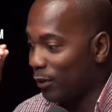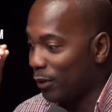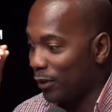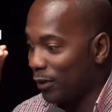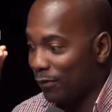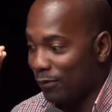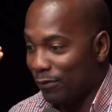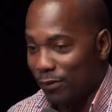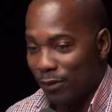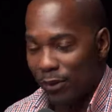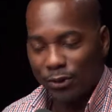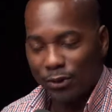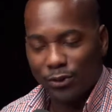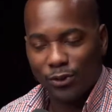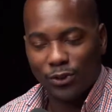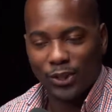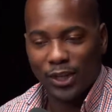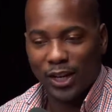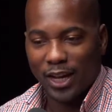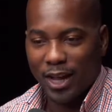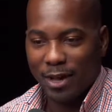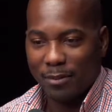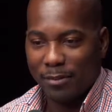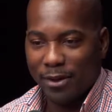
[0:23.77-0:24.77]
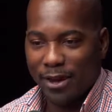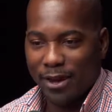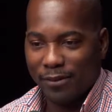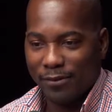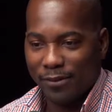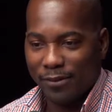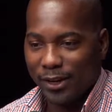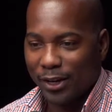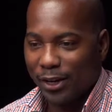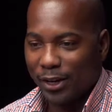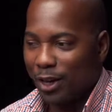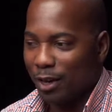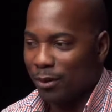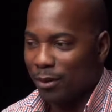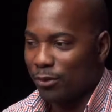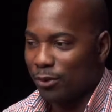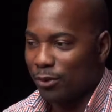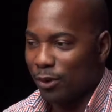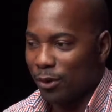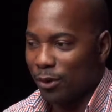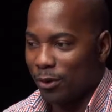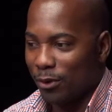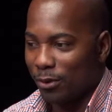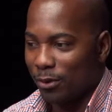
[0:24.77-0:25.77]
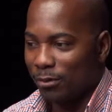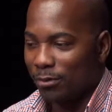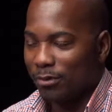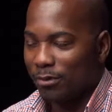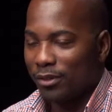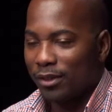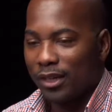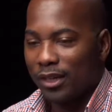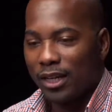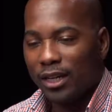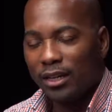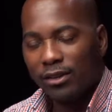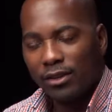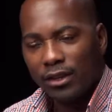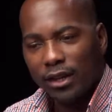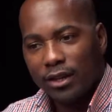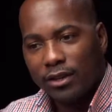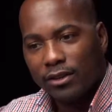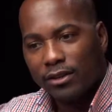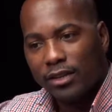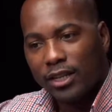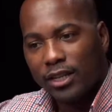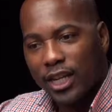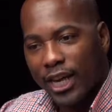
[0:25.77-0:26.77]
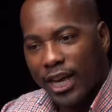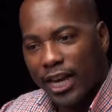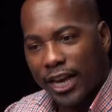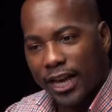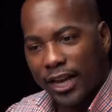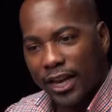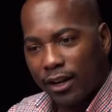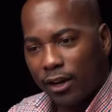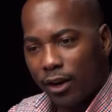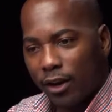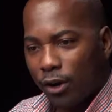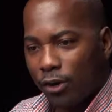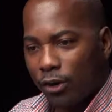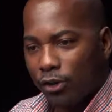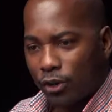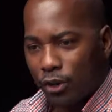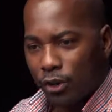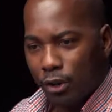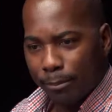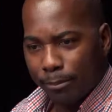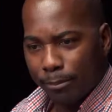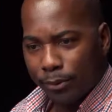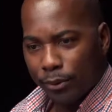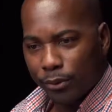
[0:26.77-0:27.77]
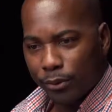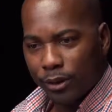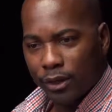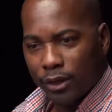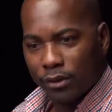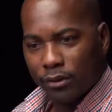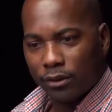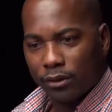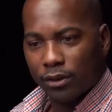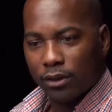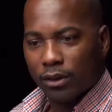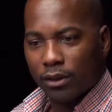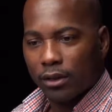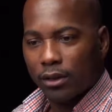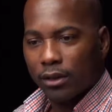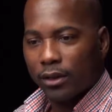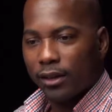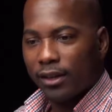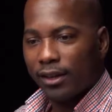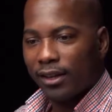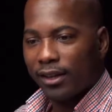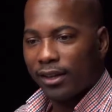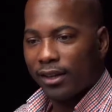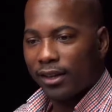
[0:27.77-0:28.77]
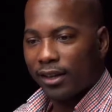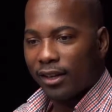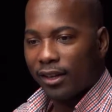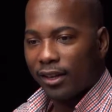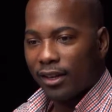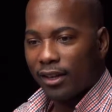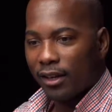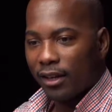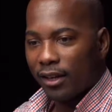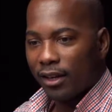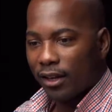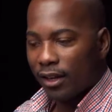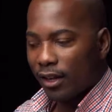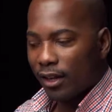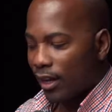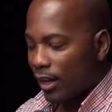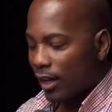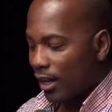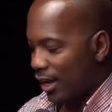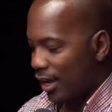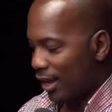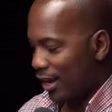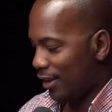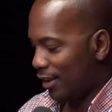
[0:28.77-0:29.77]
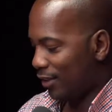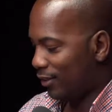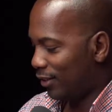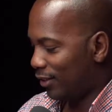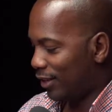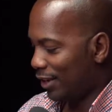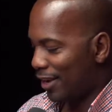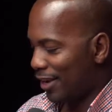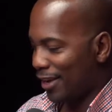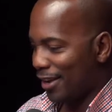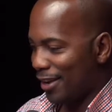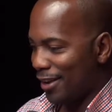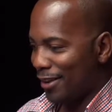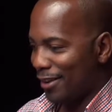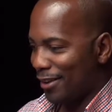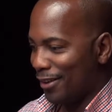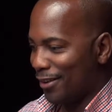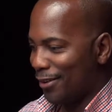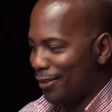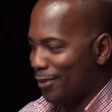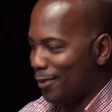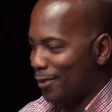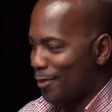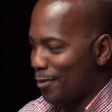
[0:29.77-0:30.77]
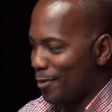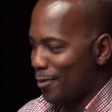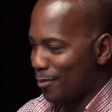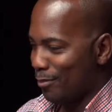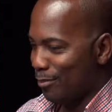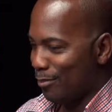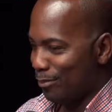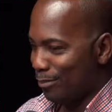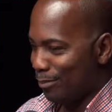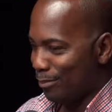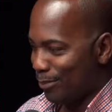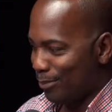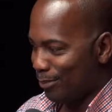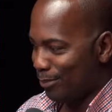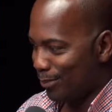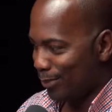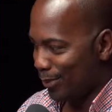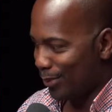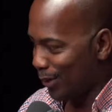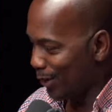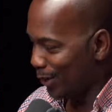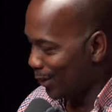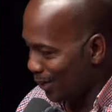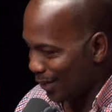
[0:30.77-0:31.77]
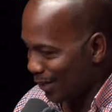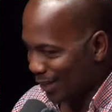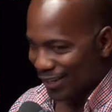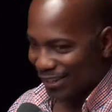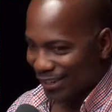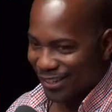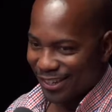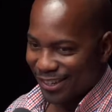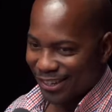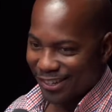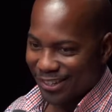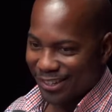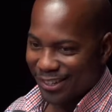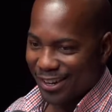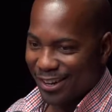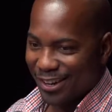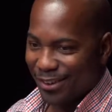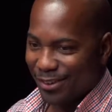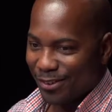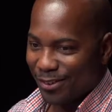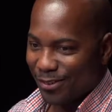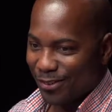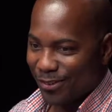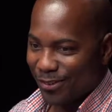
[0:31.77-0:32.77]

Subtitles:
the first time ever, he comes home. He says, "Dad, are you a Buddhist?" And I said, "Buddhist?" I said,